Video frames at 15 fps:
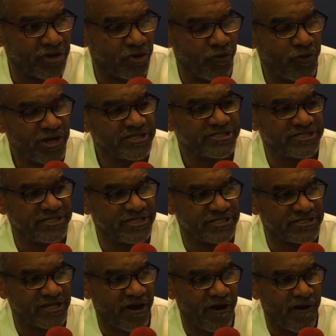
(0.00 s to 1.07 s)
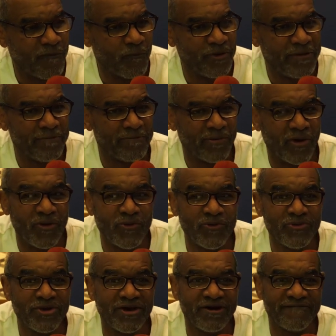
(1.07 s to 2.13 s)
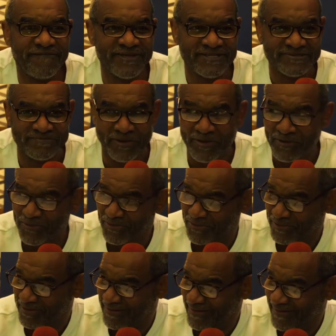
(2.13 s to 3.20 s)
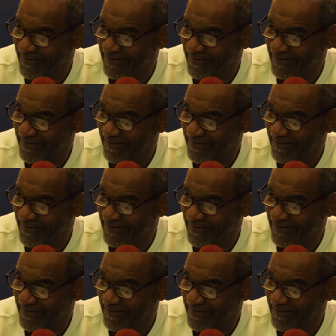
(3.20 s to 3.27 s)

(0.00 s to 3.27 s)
the question is are we bone of his bone